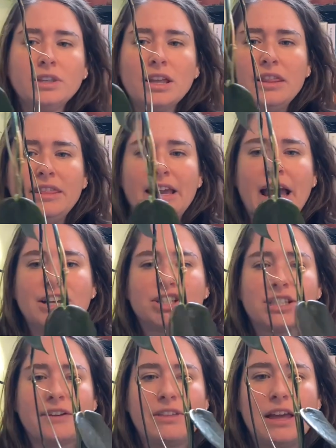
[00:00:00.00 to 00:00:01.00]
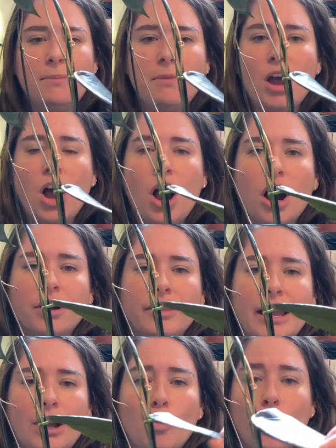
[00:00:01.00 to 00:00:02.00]
The edges of them are
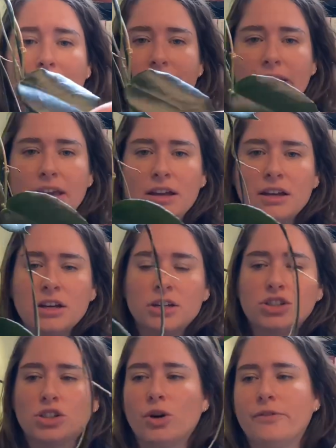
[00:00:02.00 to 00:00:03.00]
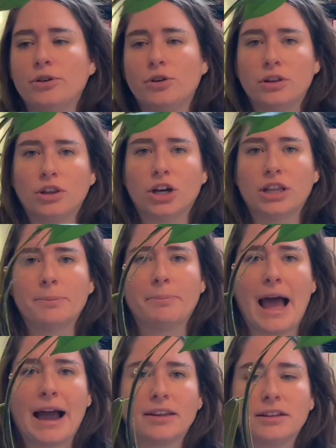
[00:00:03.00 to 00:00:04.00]
like wavy. So if you can look at the
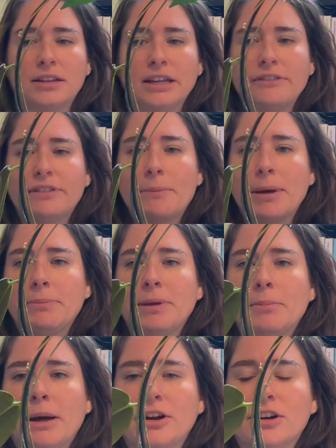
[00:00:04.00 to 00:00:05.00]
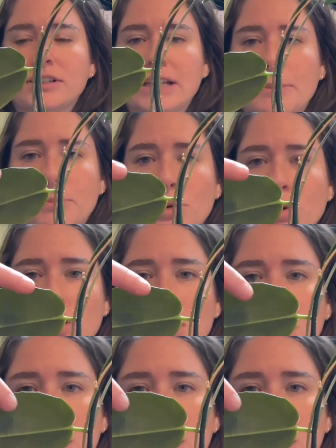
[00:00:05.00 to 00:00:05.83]
back of the leaf, that might be a better example.